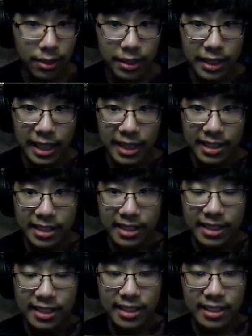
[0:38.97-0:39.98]

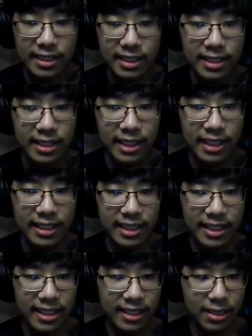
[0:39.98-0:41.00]
that, and
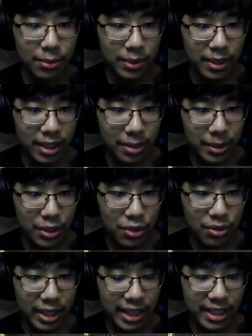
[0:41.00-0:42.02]
then we're gonna be
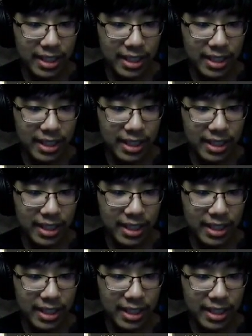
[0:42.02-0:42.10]
trying